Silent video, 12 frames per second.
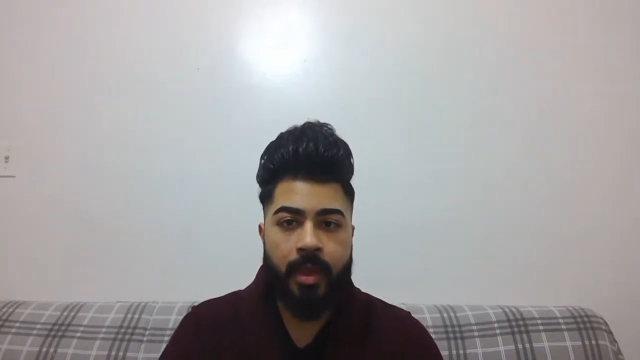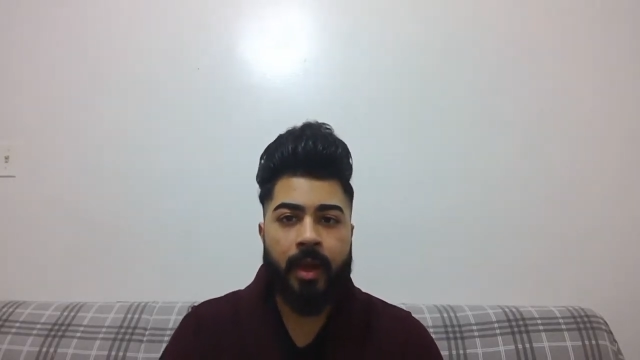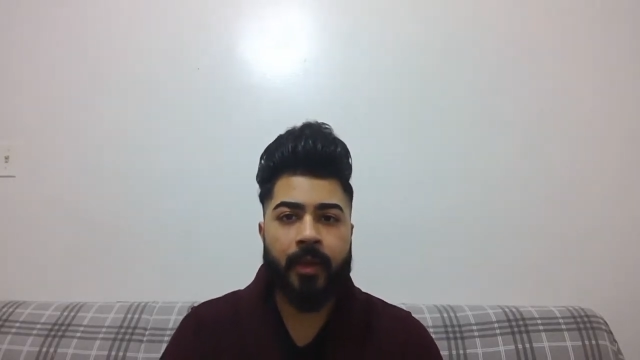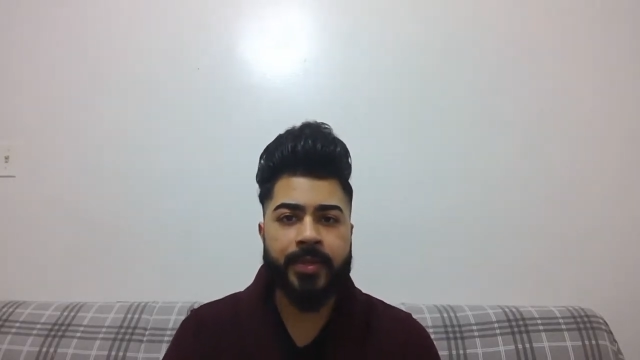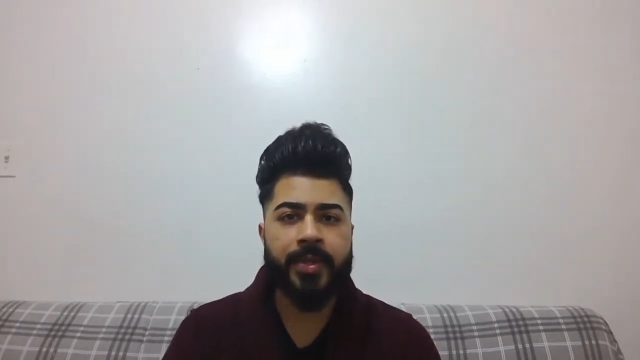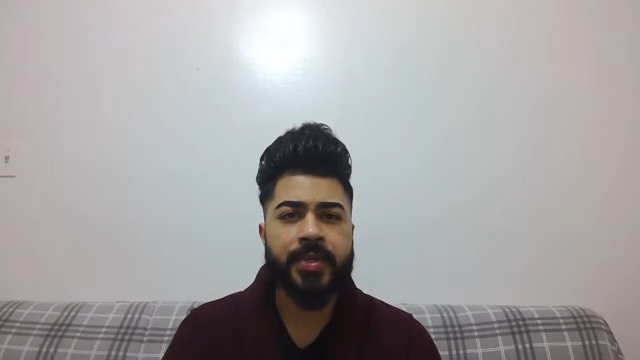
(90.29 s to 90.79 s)
I
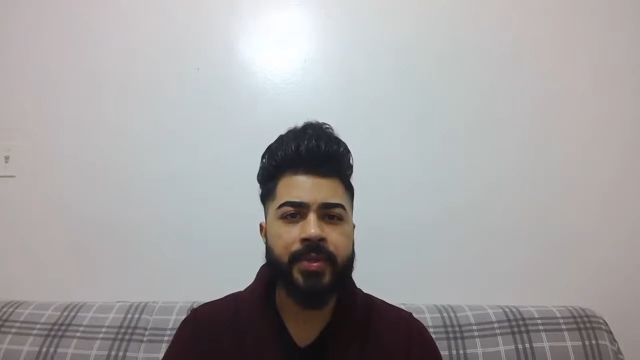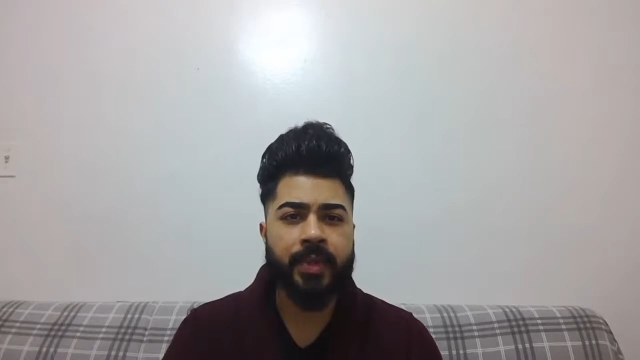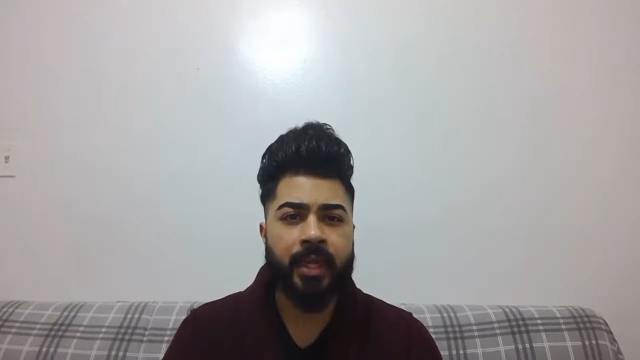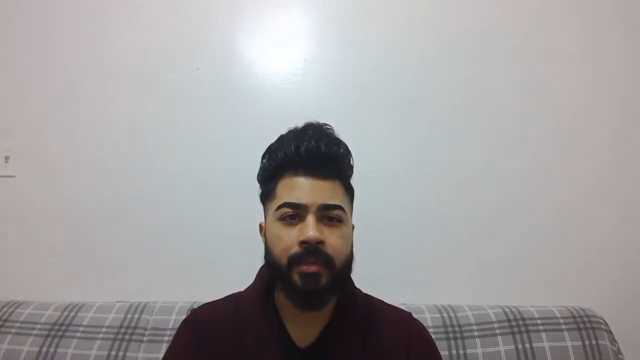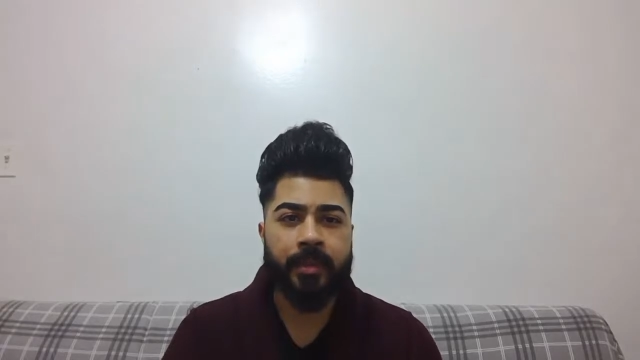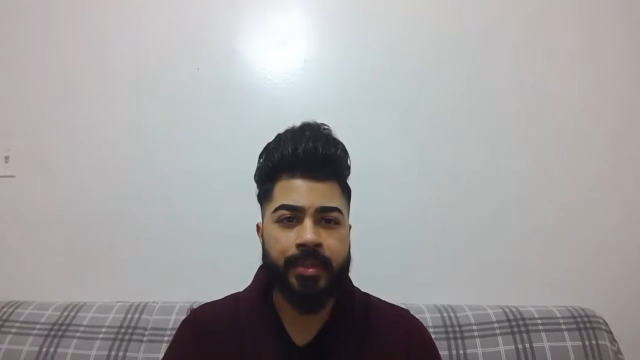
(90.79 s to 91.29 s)
was also
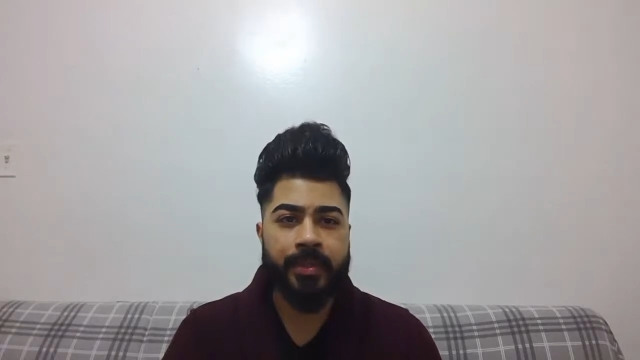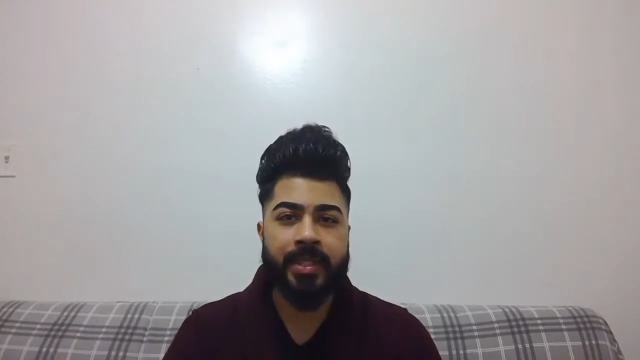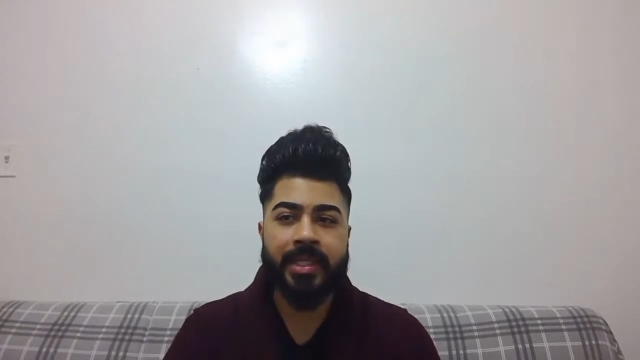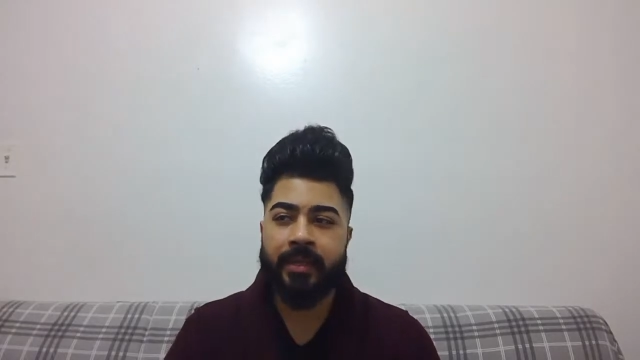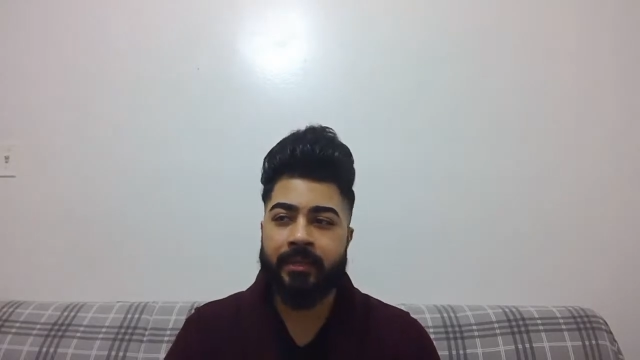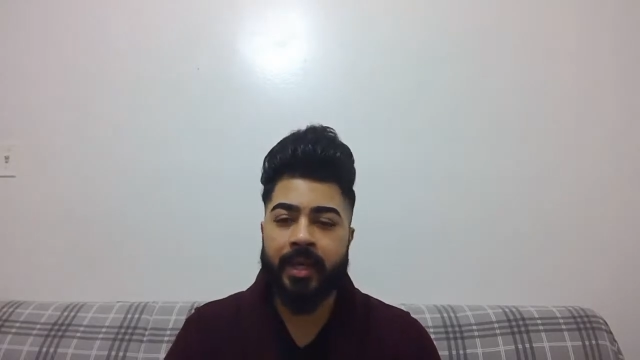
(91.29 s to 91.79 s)
able to
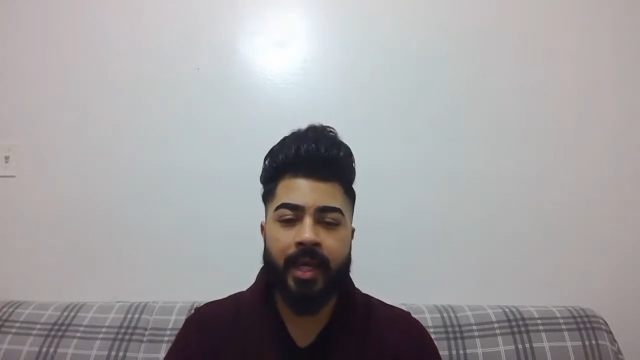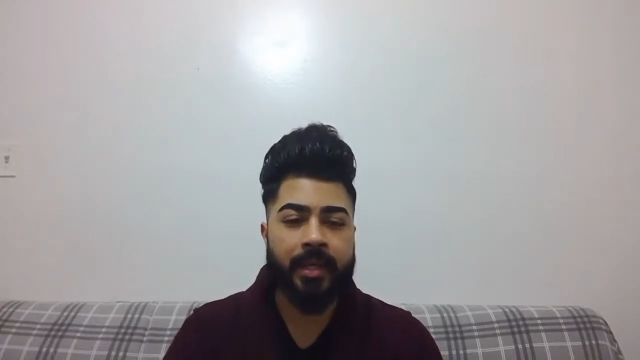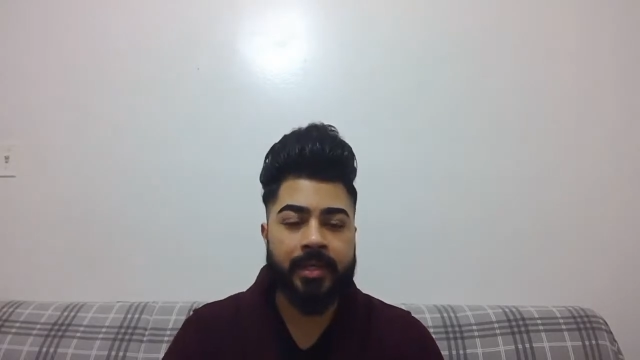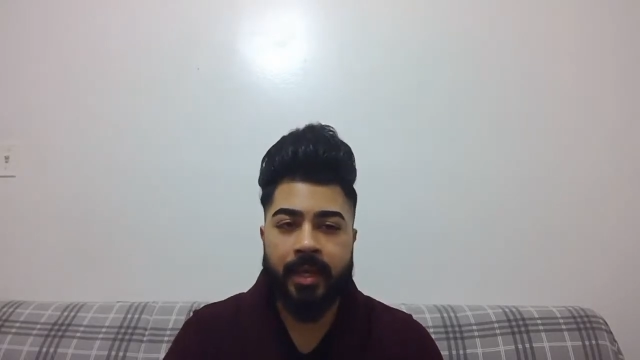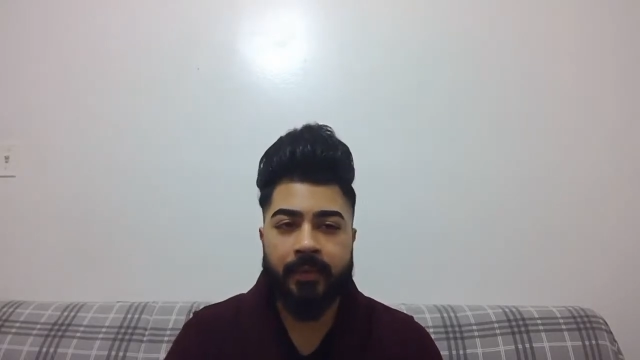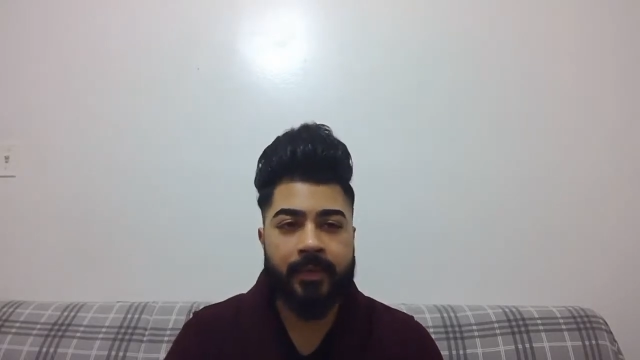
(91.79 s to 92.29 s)
receive
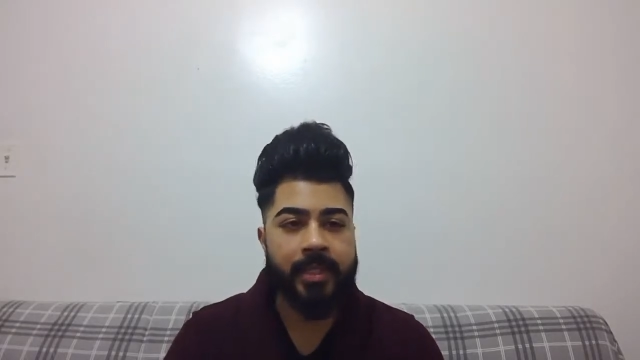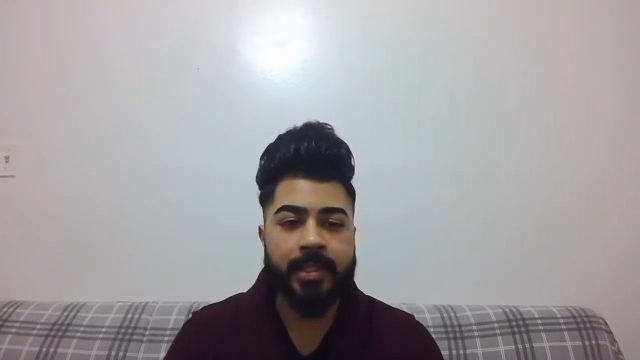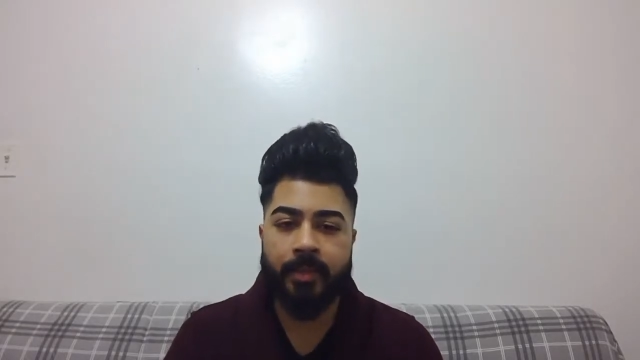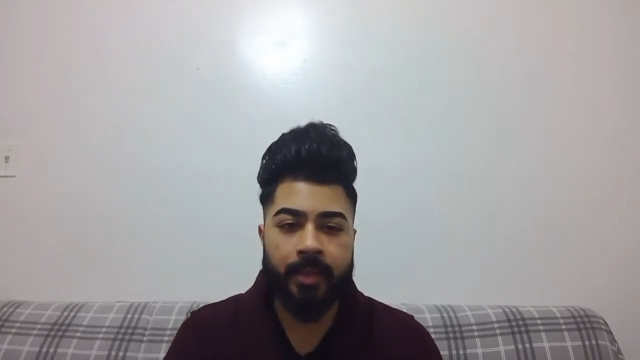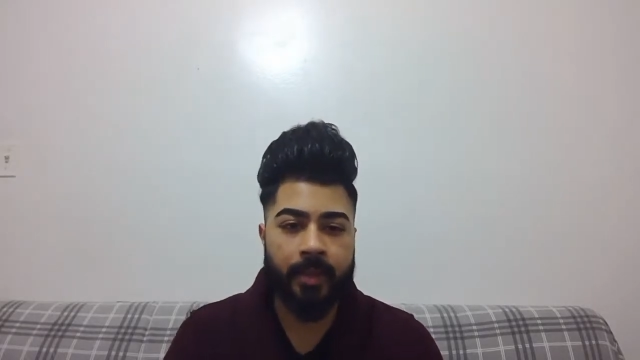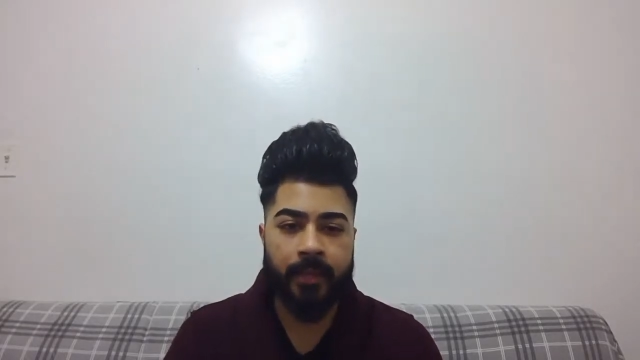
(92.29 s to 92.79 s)
guidance every
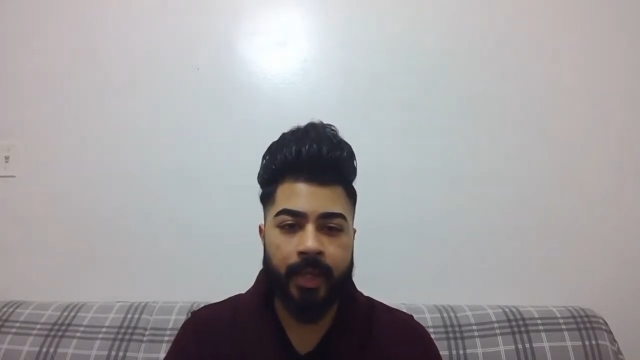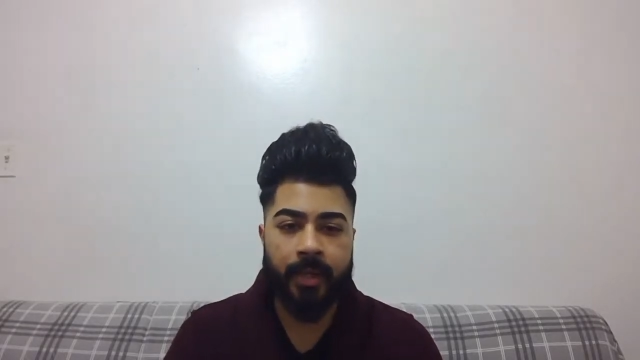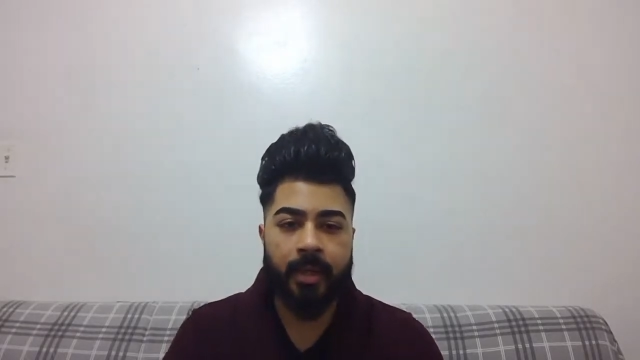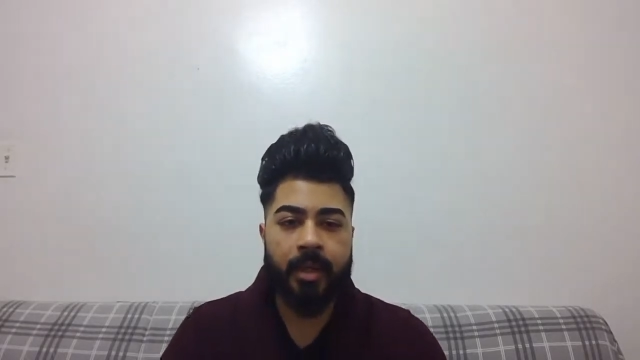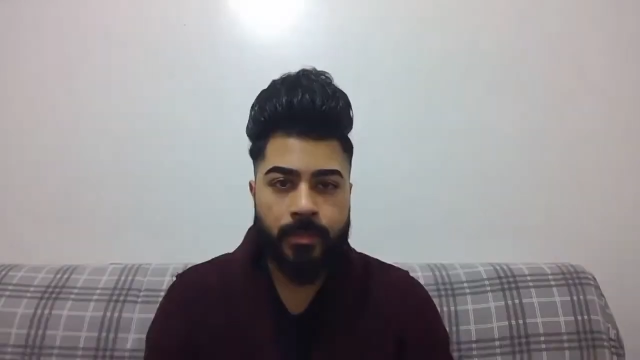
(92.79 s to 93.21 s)
step of the way.